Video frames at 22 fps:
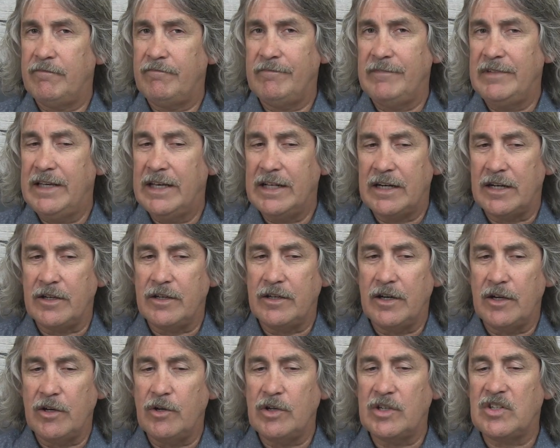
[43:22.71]
of get a
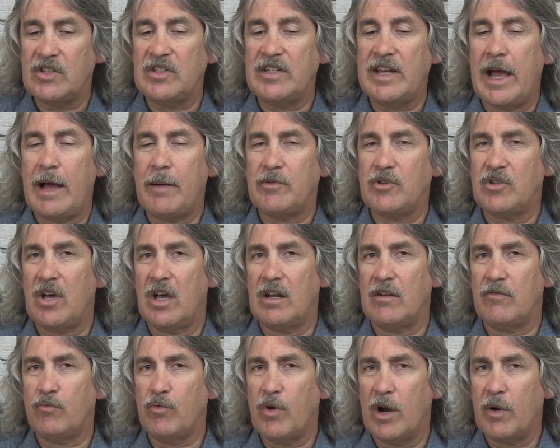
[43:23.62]
good snapshot
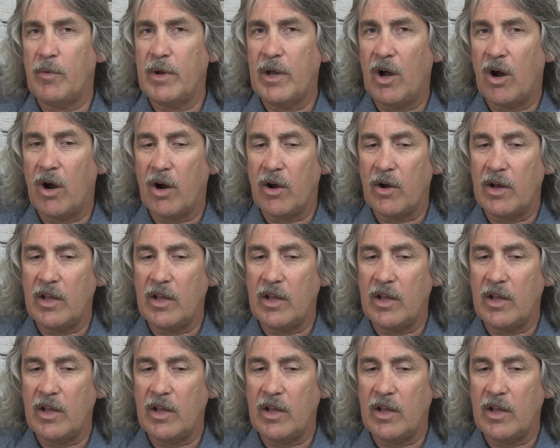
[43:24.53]
of where we are